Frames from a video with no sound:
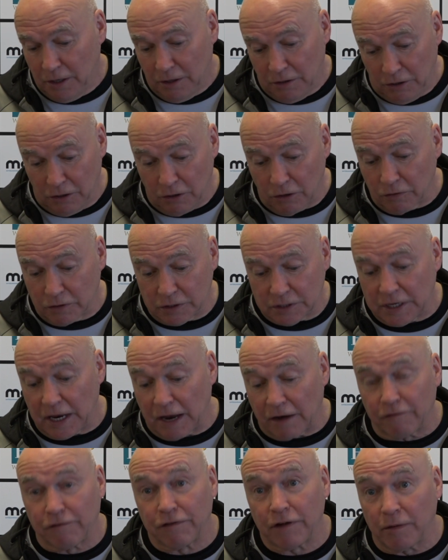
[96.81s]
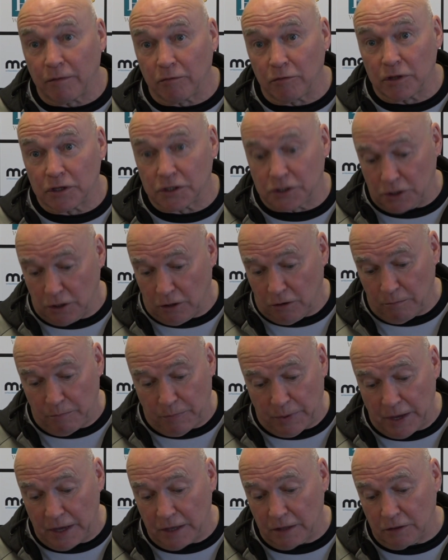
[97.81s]
you know, there's Dan Fleming with a torn
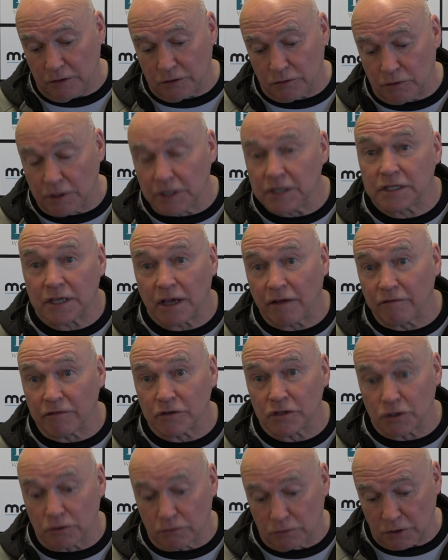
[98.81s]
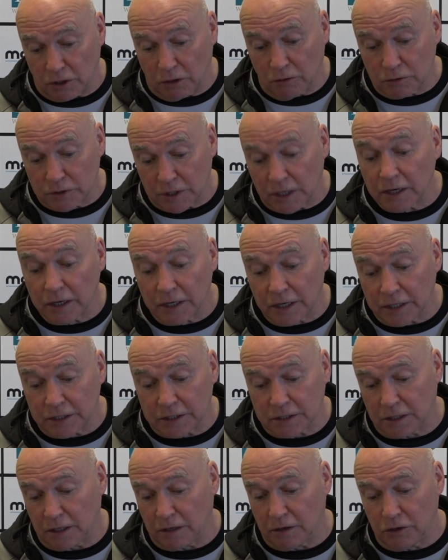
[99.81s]
pec, there's Reece Evans who's ill and he's
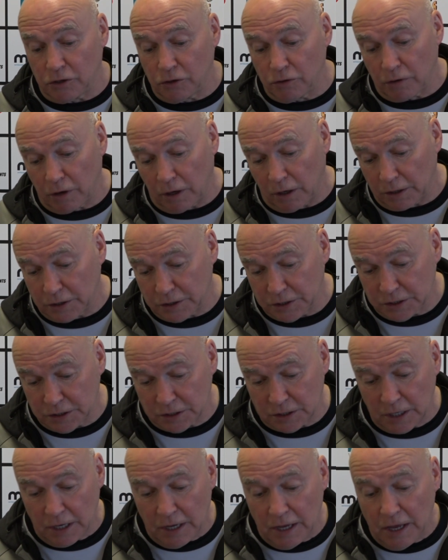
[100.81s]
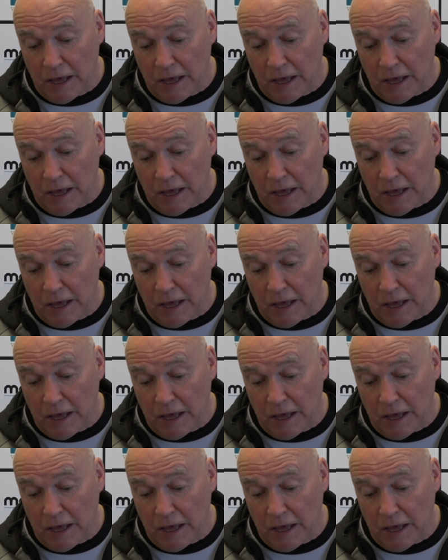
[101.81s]
seen a neurologist,